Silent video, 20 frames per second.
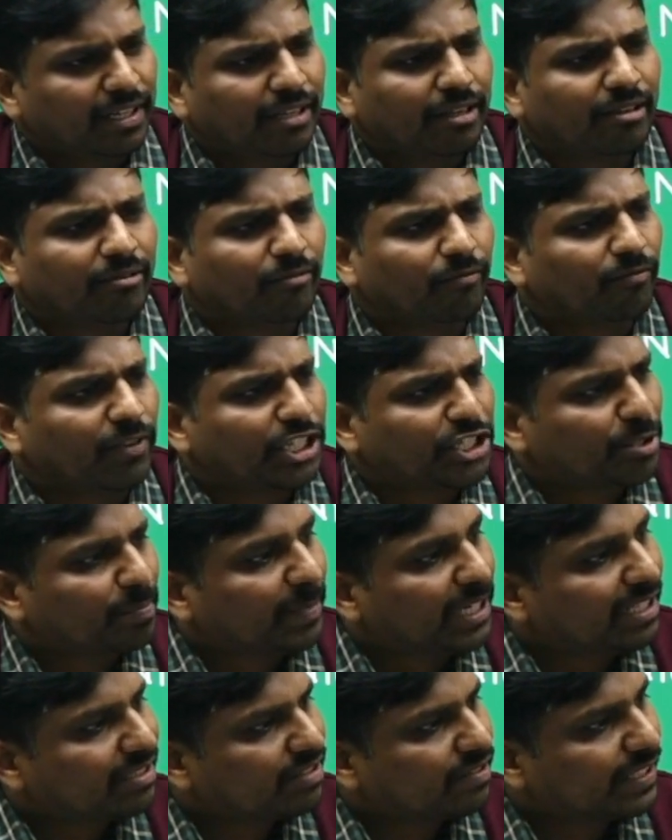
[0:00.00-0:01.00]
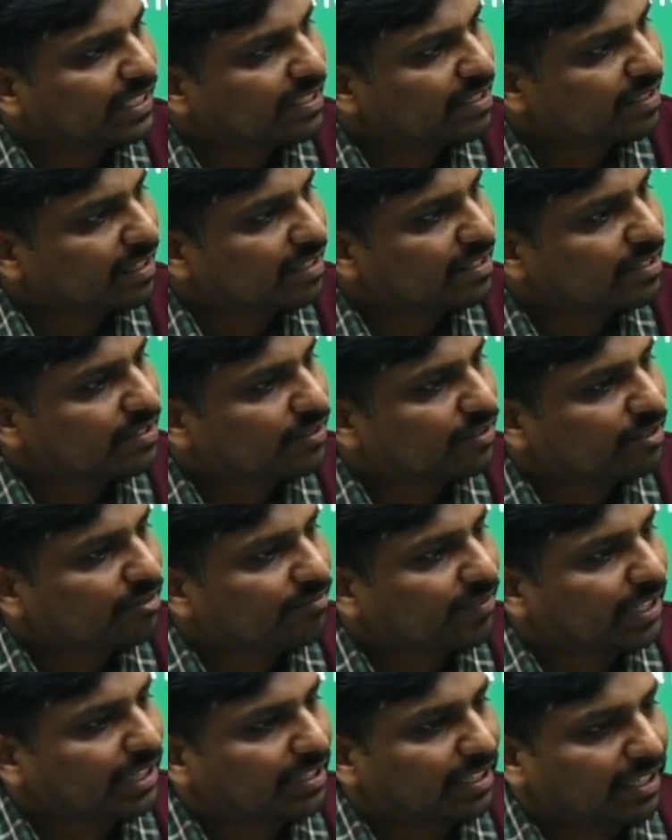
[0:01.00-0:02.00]
which ministry is concerned
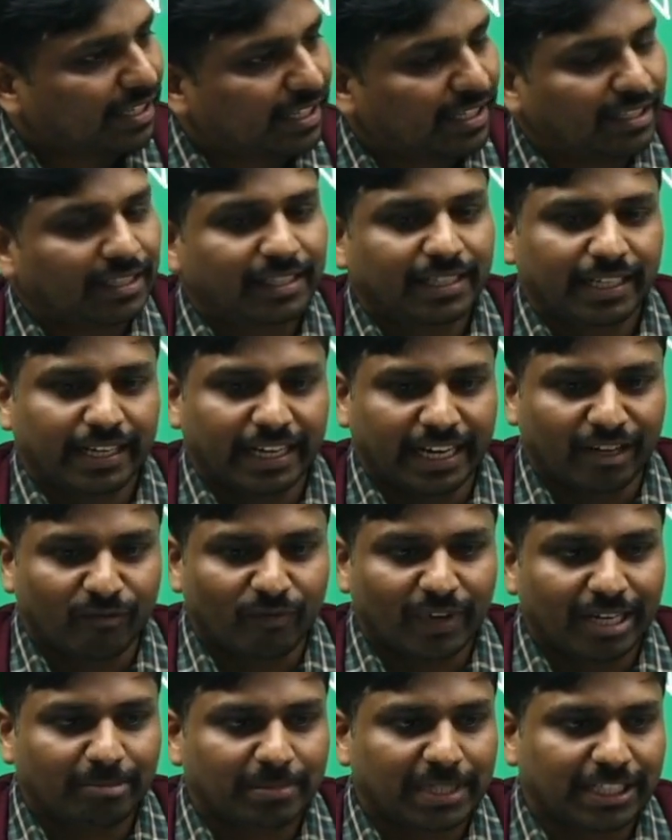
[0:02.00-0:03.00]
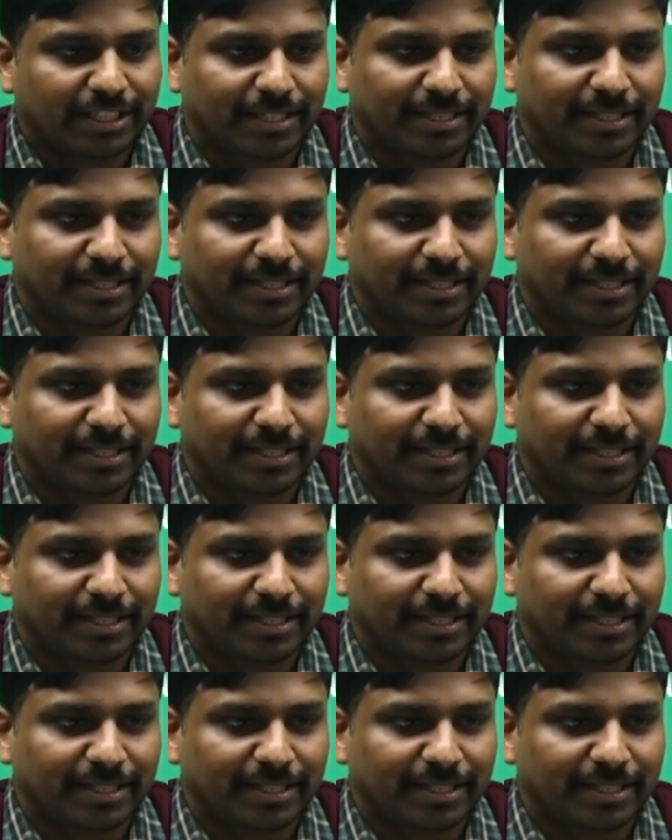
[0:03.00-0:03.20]
with the environment?